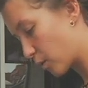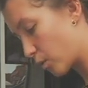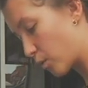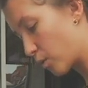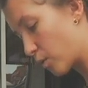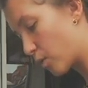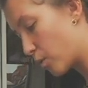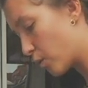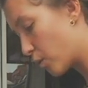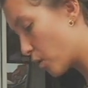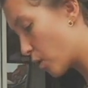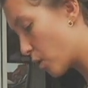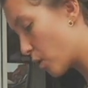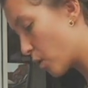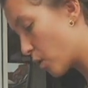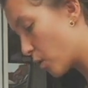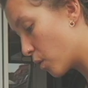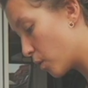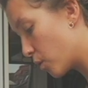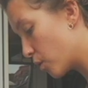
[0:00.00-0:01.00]

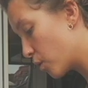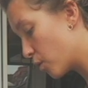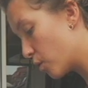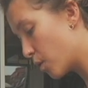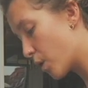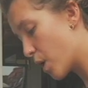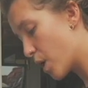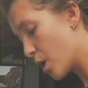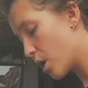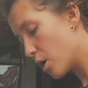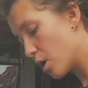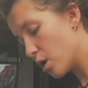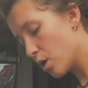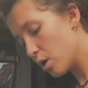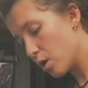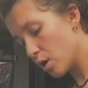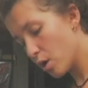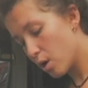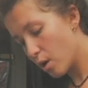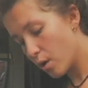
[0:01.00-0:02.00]
Oh,
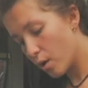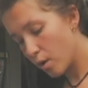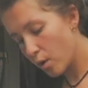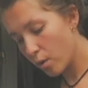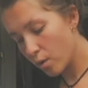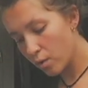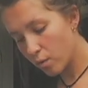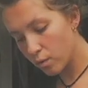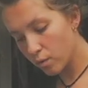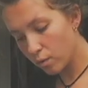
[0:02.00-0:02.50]
oh,